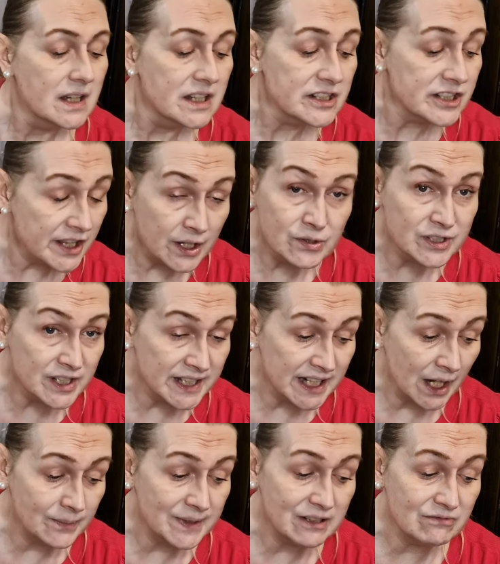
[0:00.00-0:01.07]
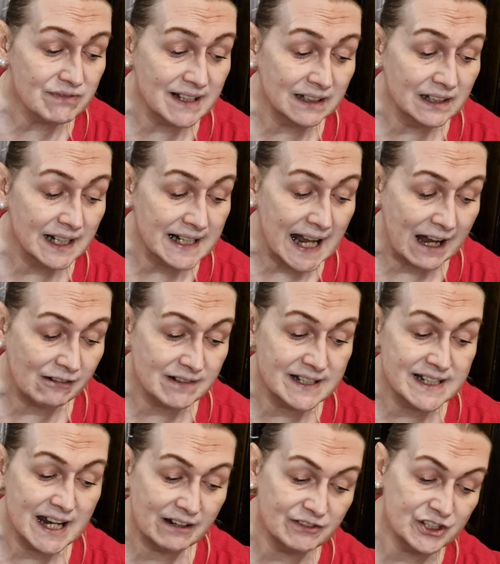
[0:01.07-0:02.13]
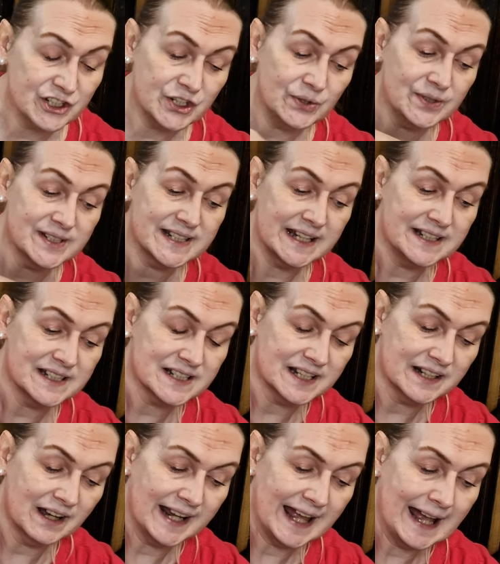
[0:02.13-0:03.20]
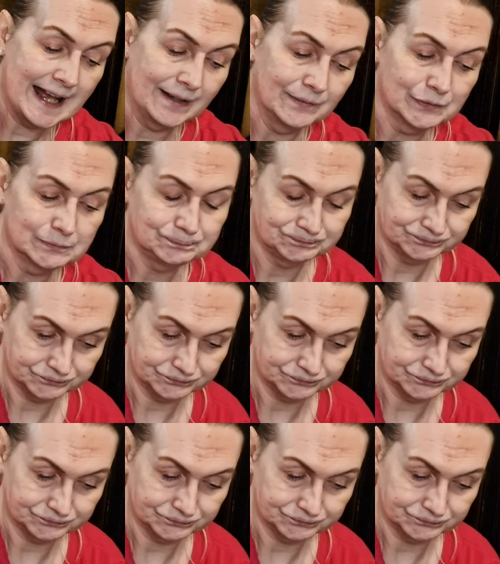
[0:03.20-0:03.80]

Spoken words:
So those are the only real Aaron Terrence Hughes scents that I have.